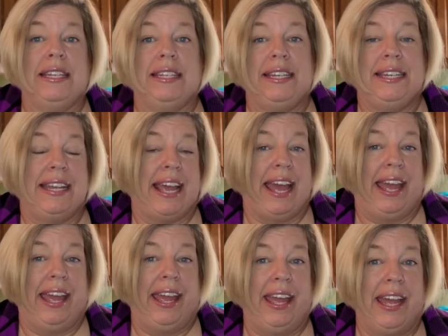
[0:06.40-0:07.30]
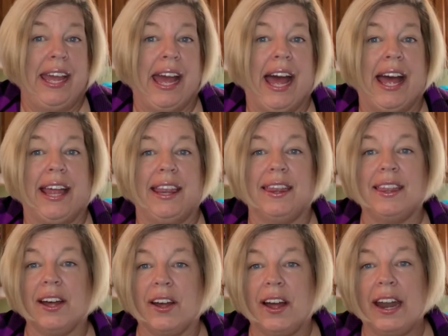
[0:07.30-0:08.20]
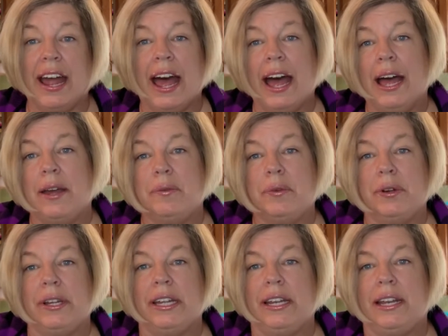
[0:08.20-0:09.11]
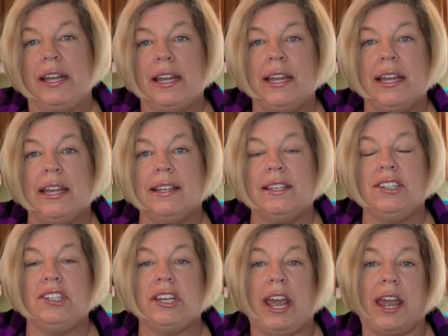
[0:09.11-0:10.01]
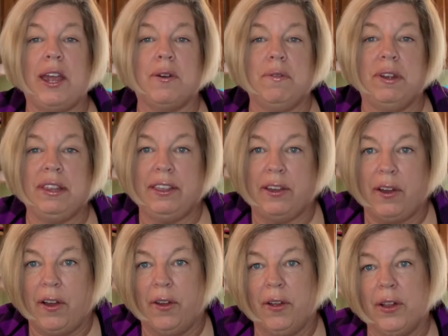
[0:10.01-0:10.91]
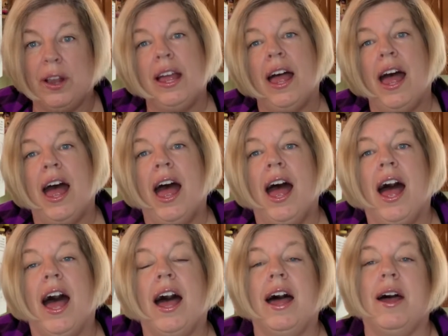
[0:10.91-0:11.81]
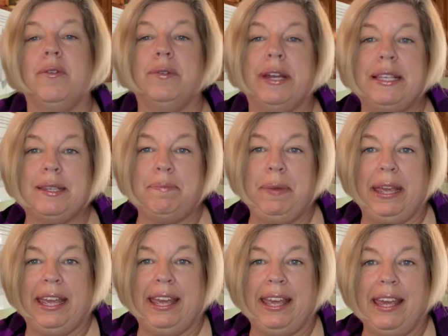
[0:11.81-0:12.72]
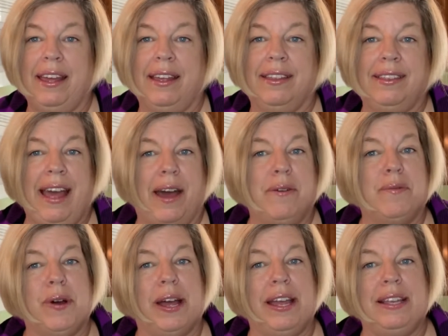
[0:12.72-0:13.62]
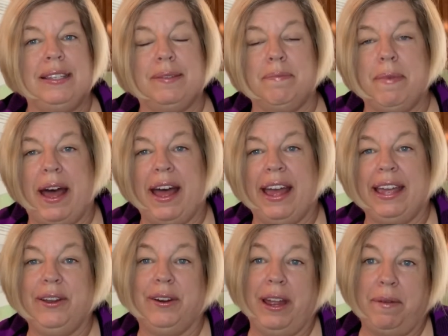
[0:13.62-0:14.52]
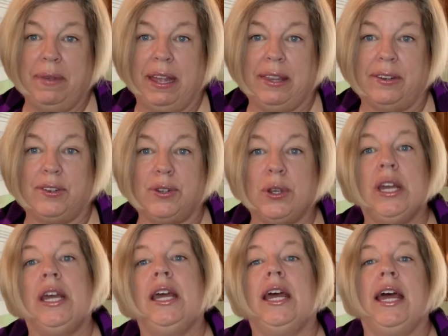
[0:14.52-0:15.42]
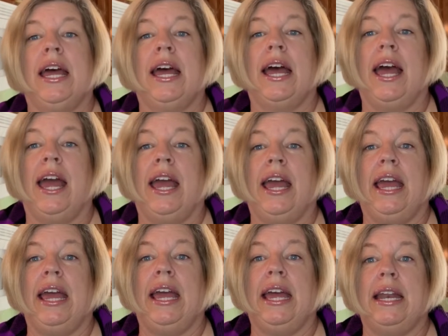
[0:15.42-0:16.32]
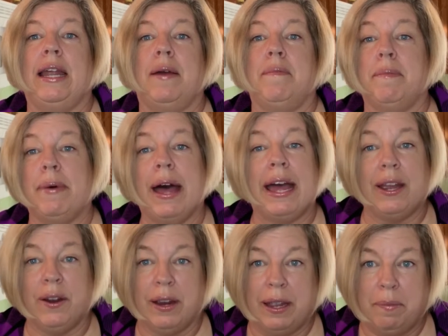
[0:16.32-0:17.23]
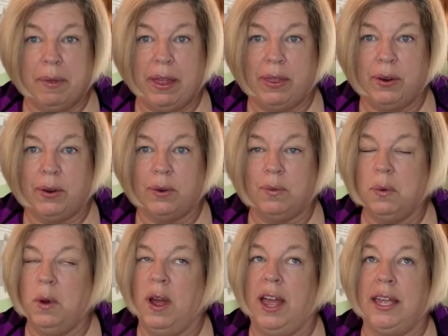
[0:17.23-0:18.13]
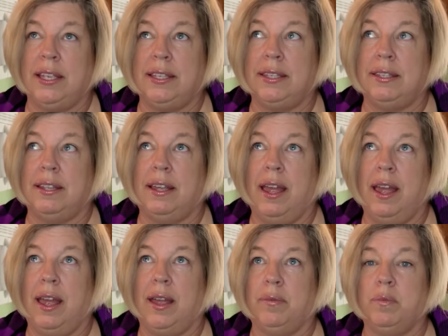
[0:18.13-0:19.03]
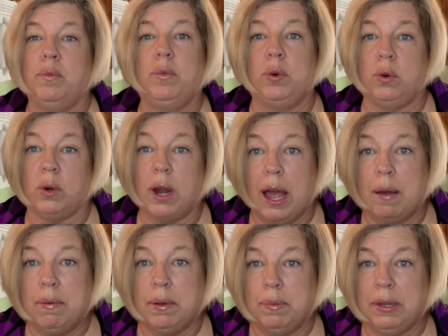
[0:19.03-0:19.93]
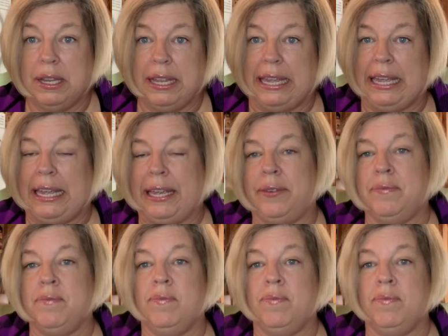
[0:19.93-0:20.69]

Today I thought I would share with y'all a recipe that was my grandmother's. And my grandmother was probably